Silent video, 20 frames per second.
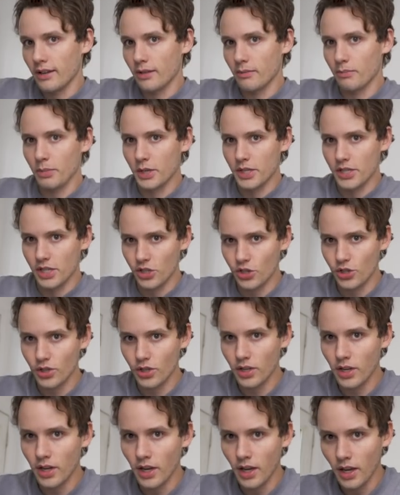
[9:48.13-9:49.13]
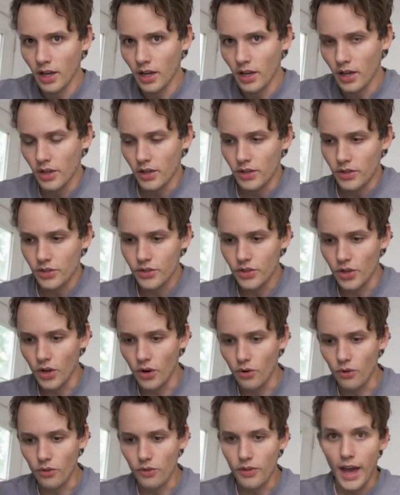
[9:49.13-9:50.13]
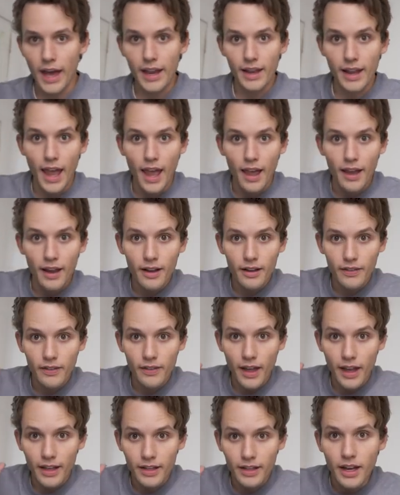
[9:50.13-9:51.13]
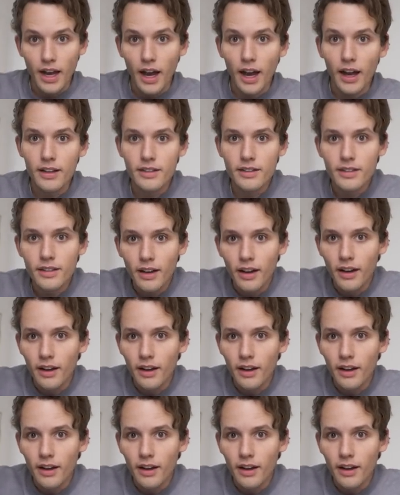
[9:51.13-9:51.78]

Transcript: in position so that that cut